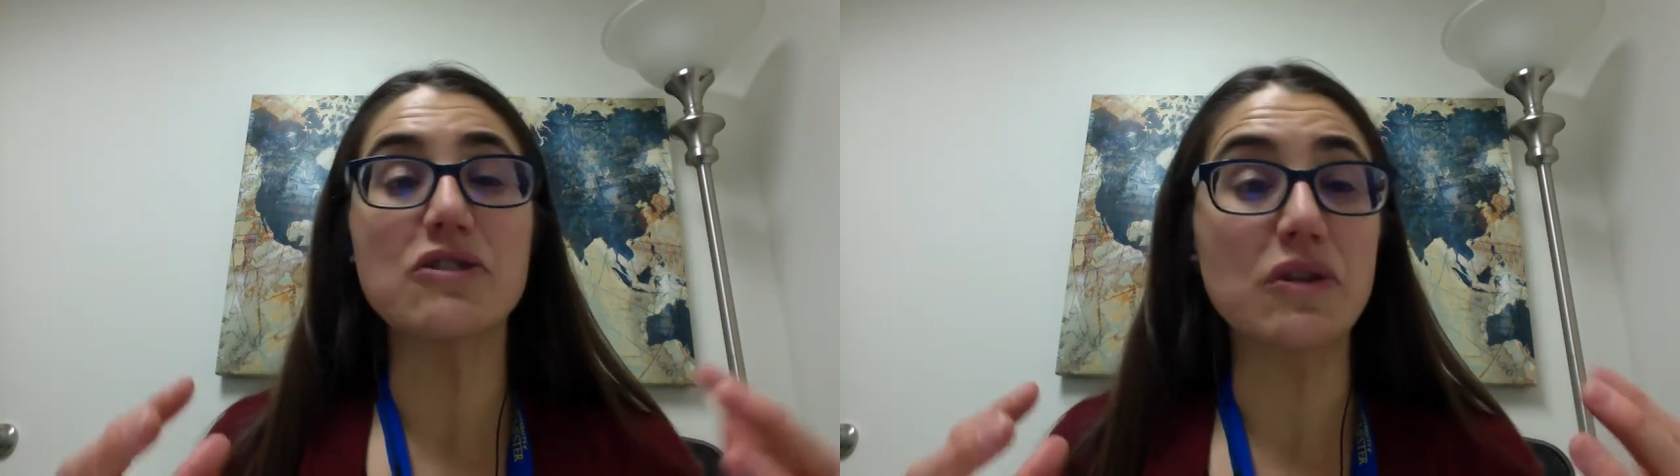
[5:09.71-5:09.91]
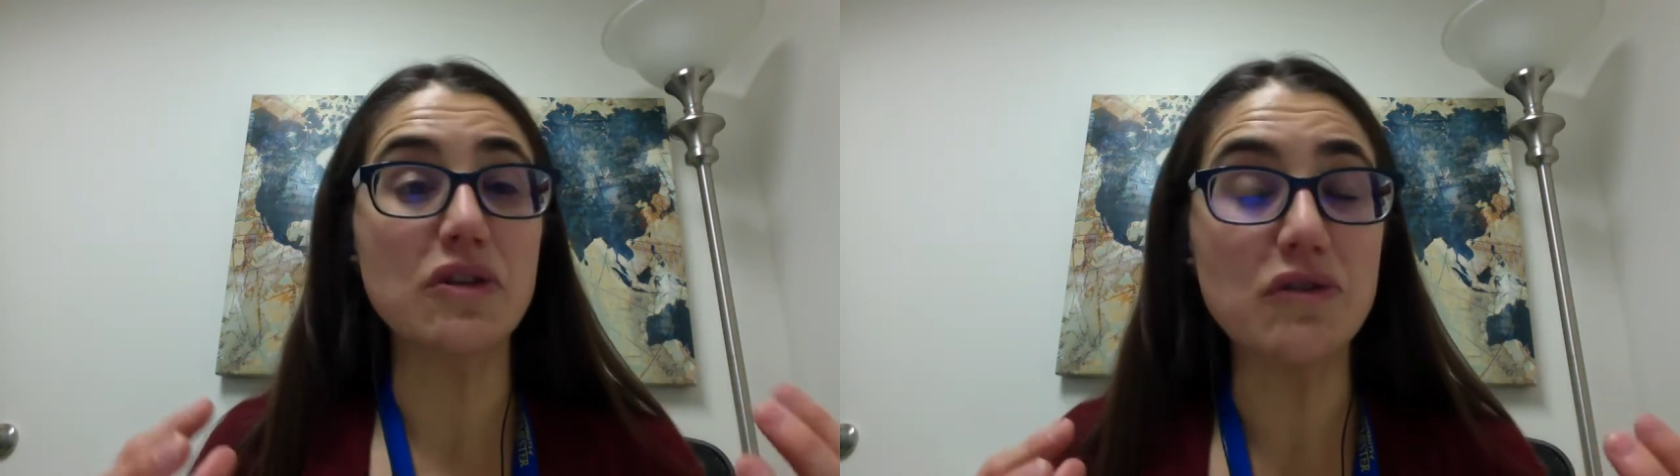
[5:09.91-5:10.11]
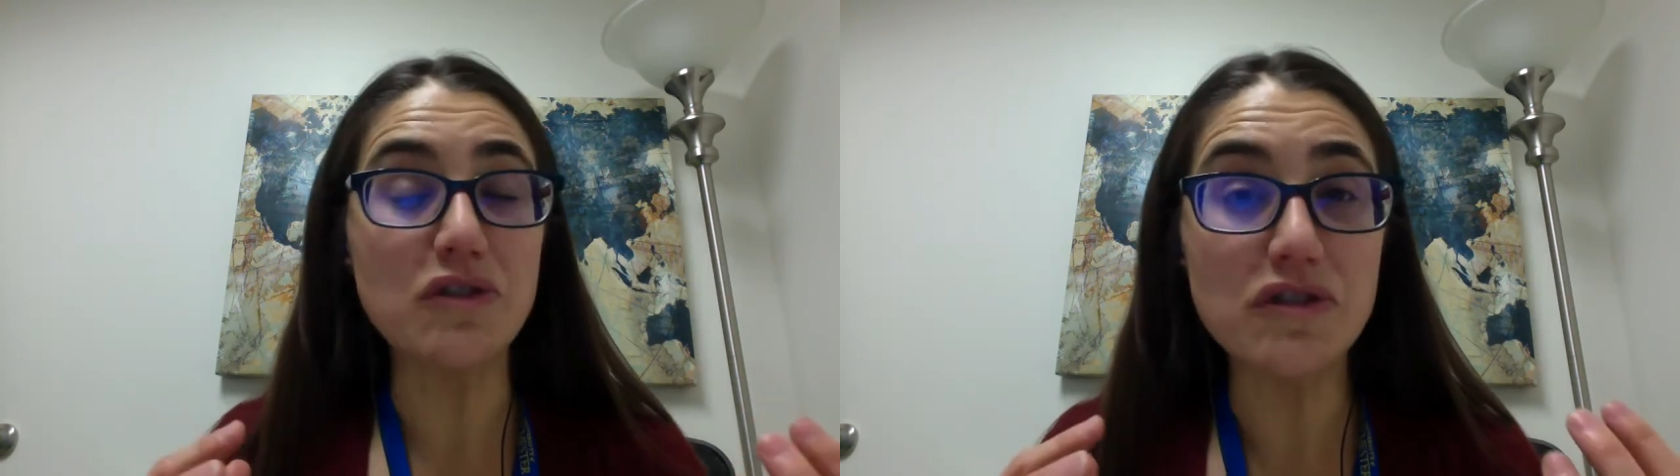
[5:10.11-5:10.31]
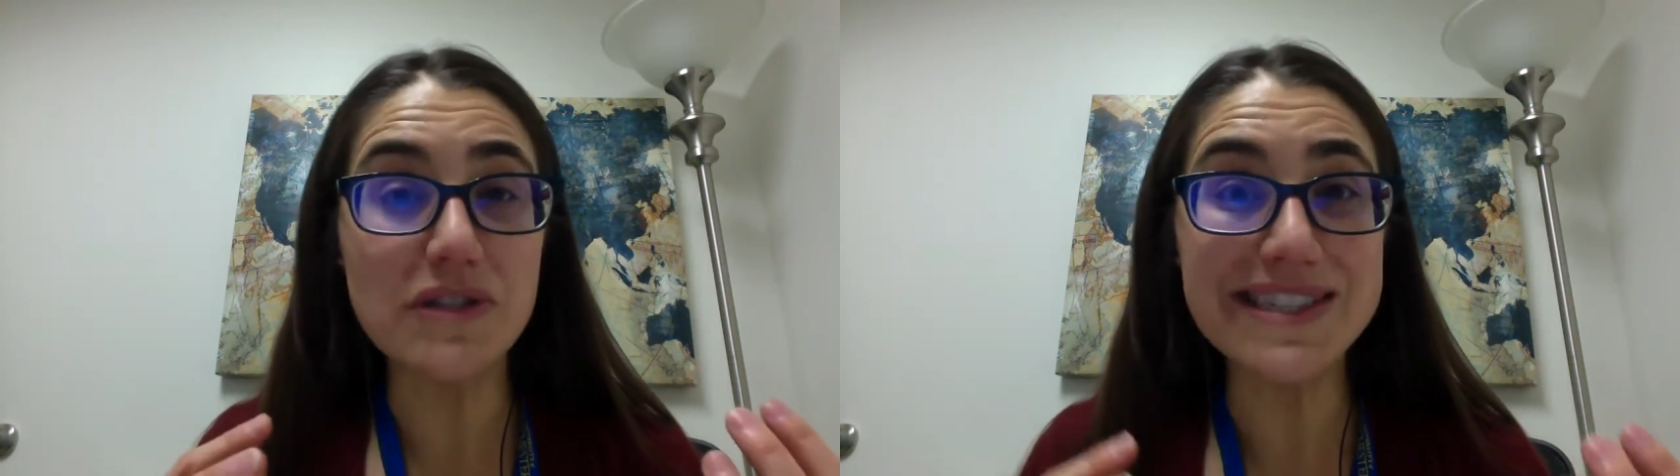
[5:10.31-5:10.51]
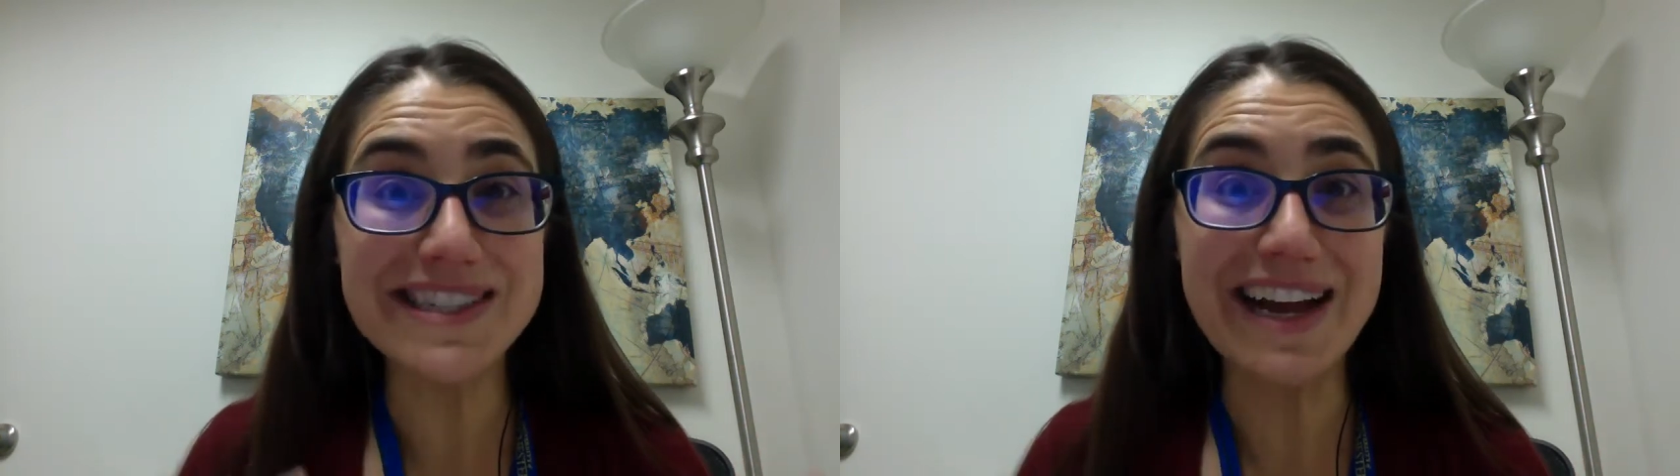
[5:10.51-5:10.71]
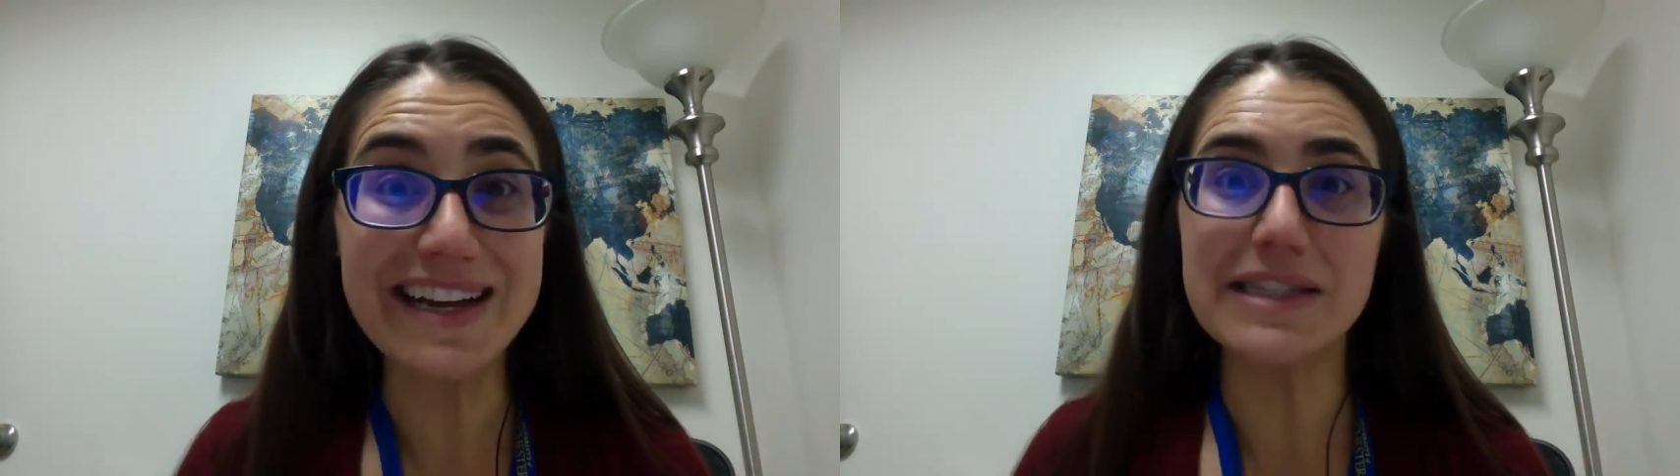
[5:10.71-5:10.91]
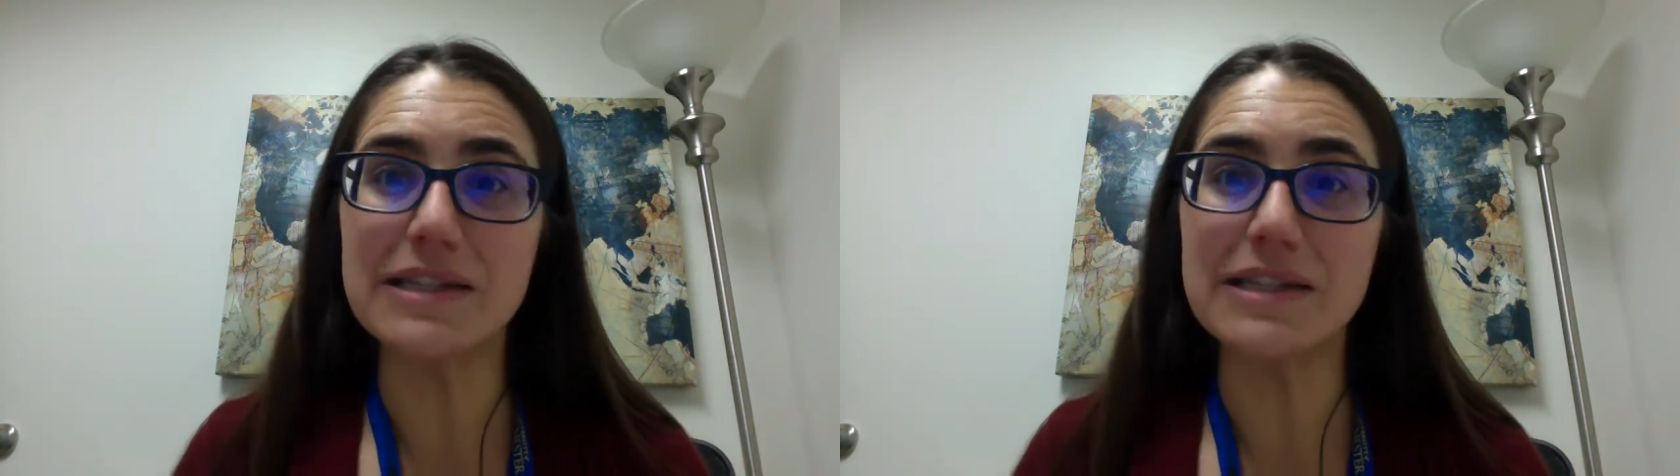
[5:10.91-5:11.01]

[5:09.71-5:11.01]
You can design